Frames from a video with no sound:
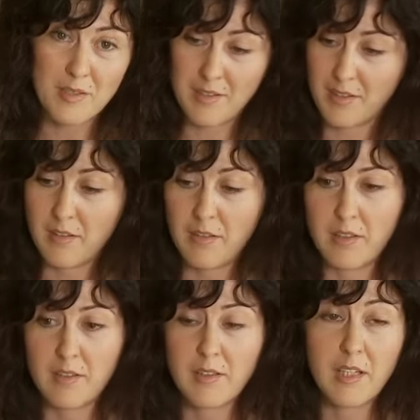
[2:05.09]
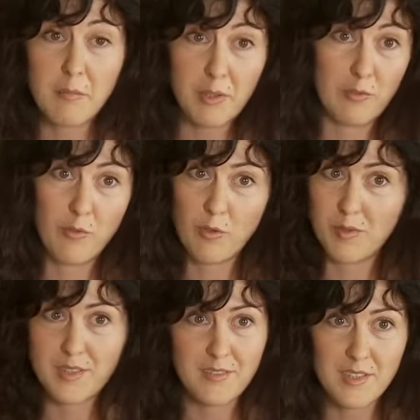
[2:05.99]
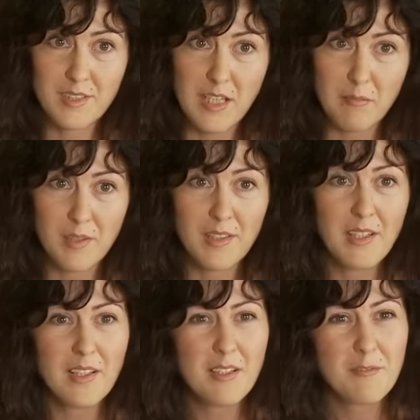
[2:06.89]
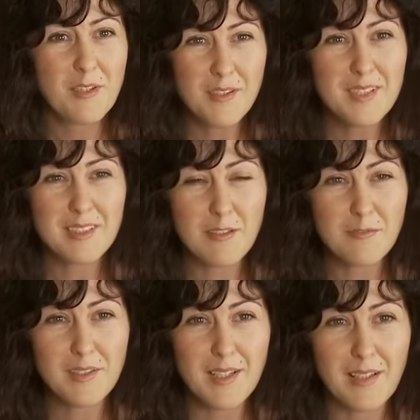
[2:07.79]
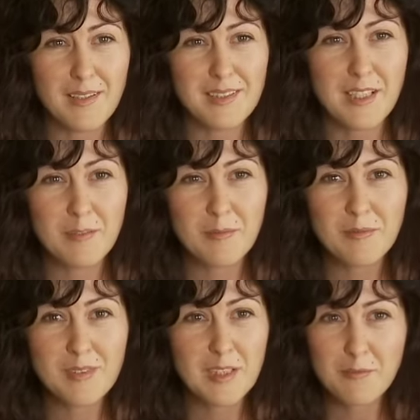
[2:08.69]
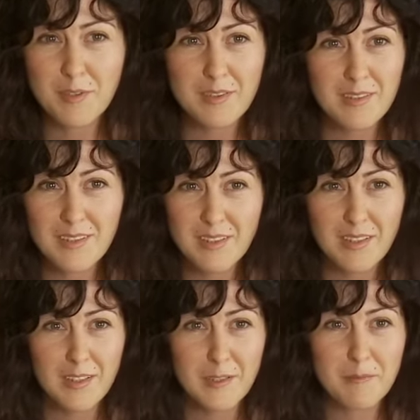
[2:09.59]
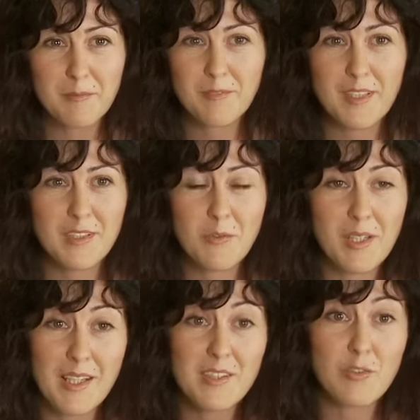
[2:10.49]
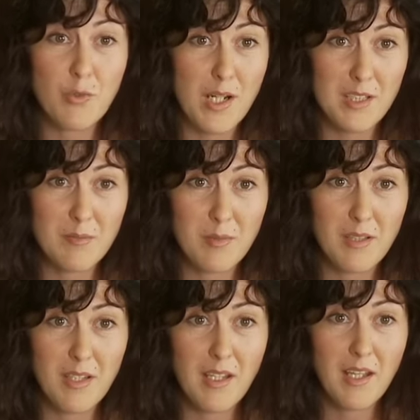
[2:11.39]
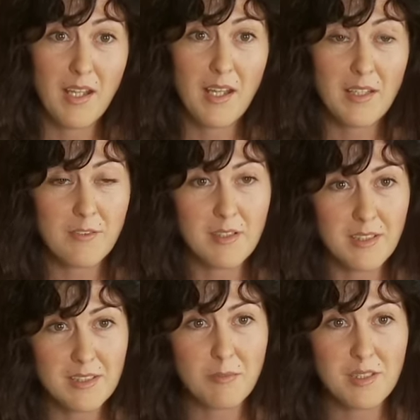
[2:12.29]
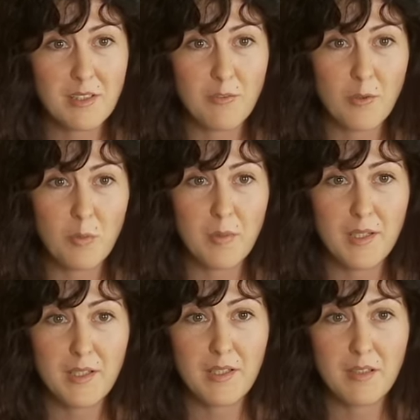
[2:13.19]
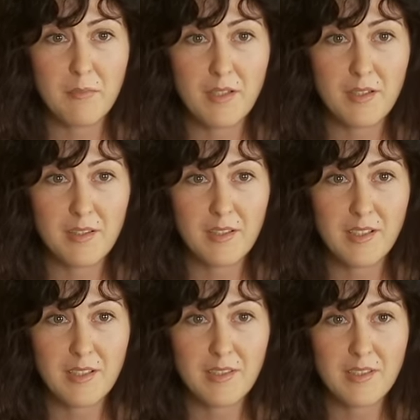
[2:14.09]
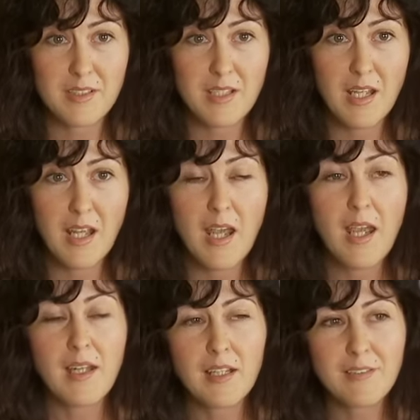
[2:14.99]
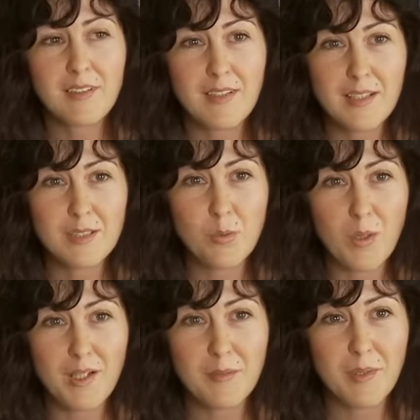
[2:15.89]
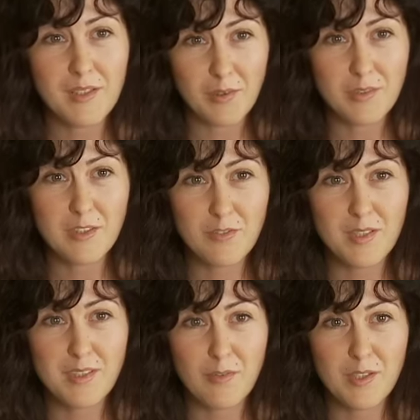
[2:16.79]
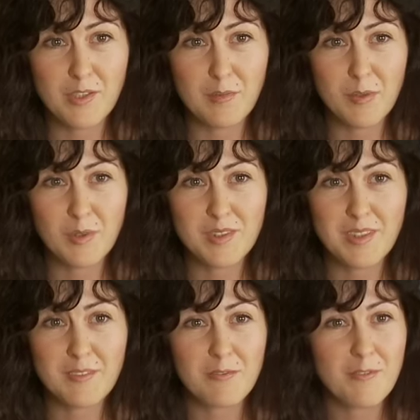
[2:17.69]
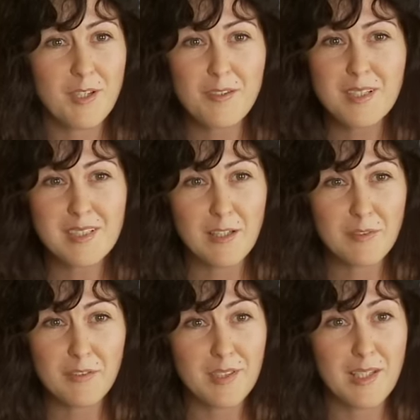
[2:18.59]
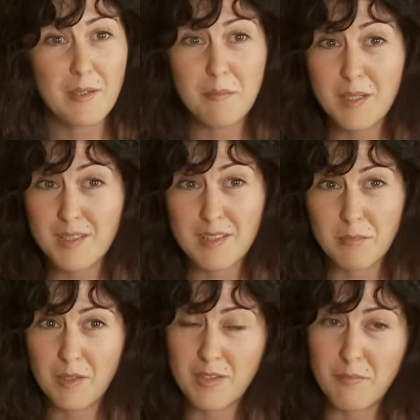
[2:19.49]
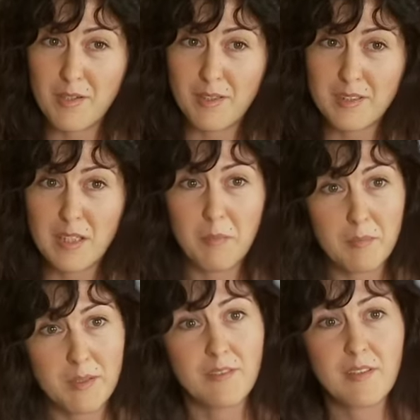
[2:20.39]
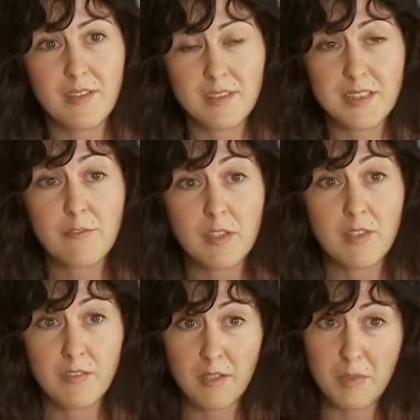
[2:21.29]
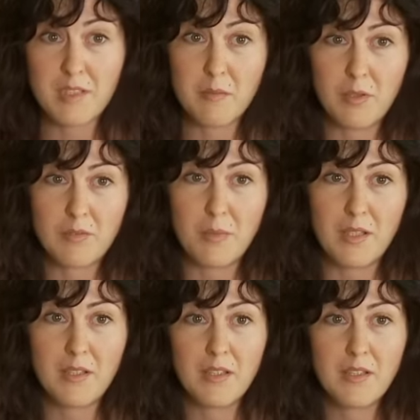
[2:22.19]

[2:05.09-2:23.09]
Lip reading: It, chemical formula is the same, but there is something else, something that you can't grasp. And I think it's missing from my American characters. And I think that's why my closest friends are Russian, because there is something that I miss about Americans, and maybe something that they miss about me.